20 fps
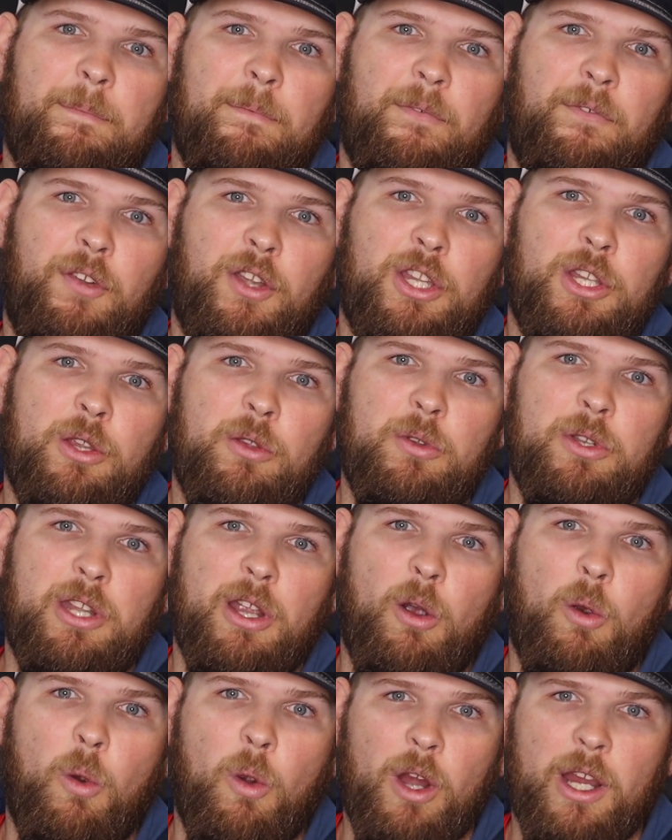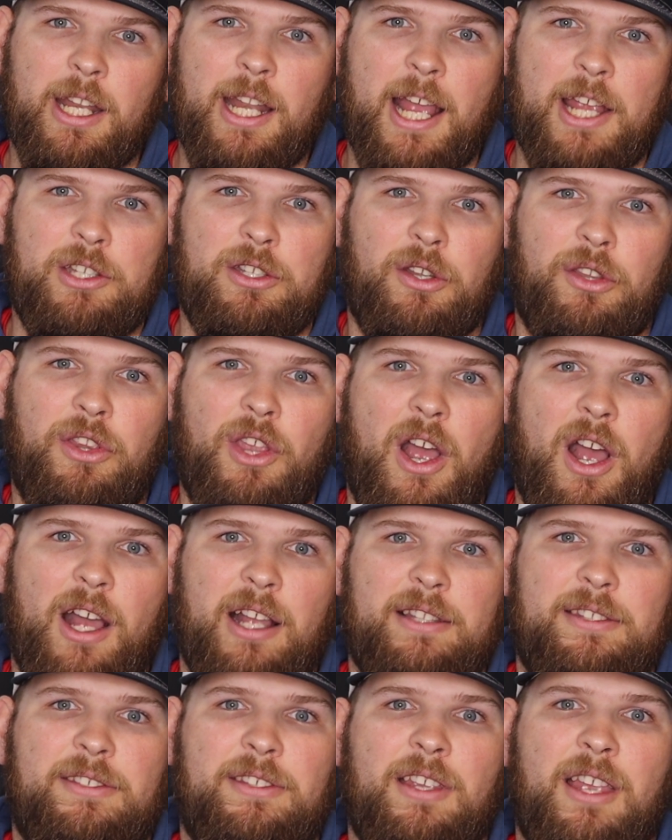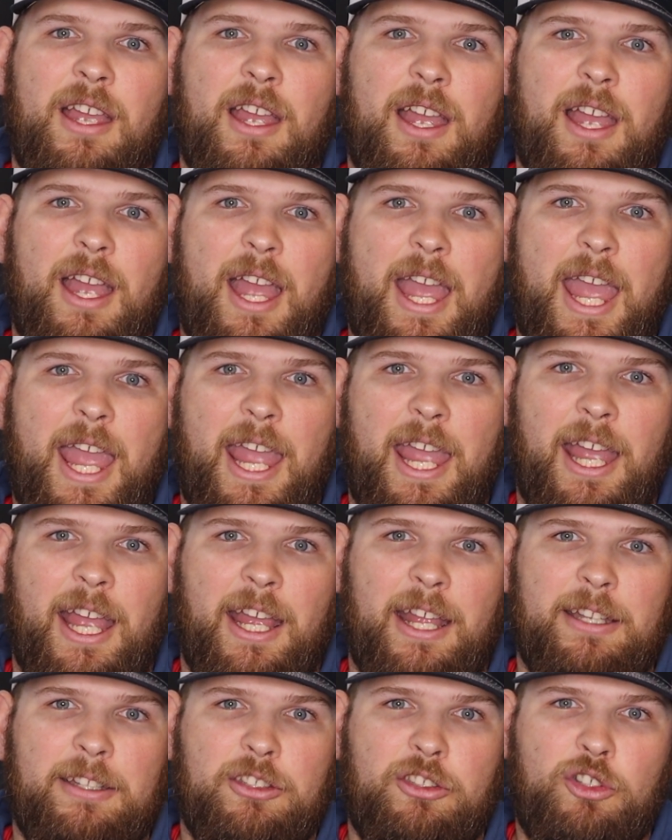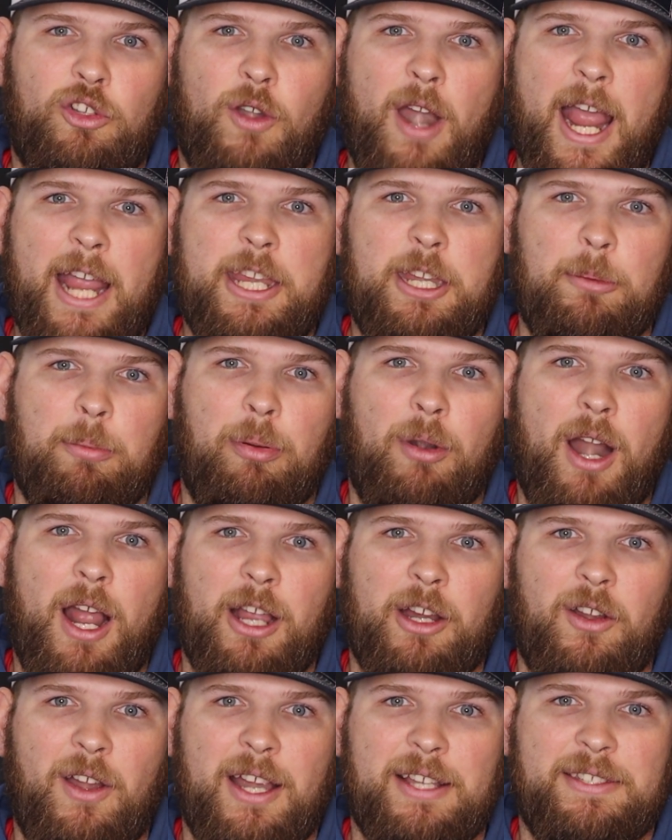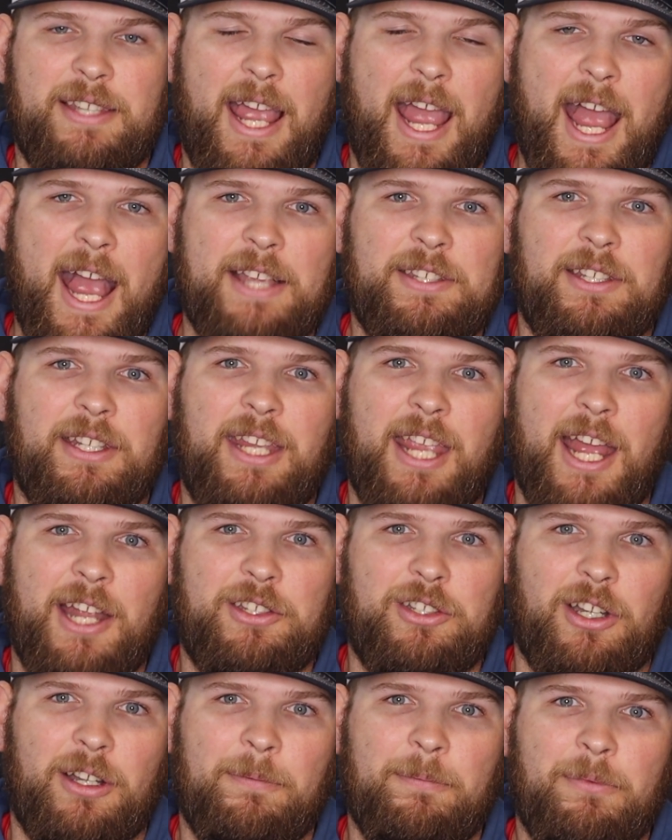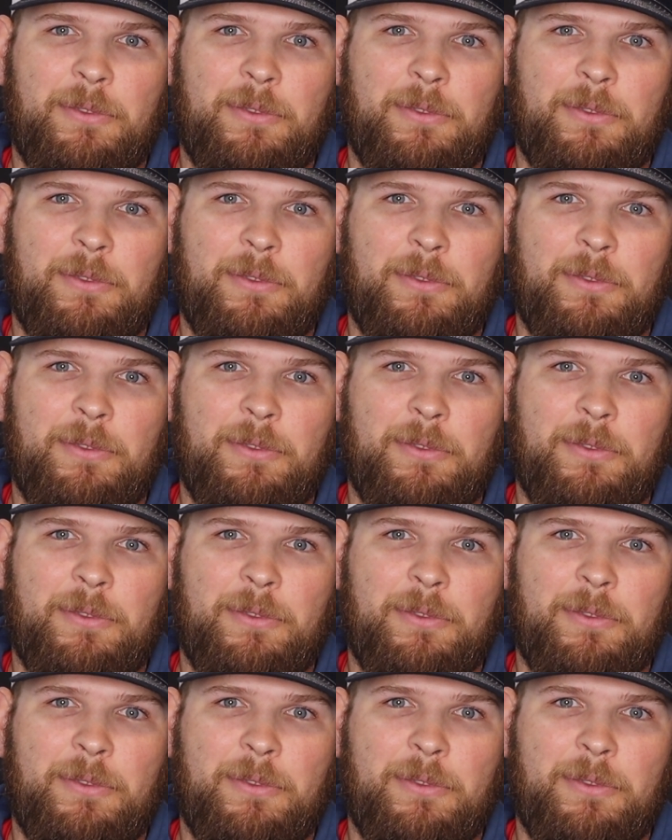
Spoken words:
for you to organize your thoughts and track your progress as a catcher.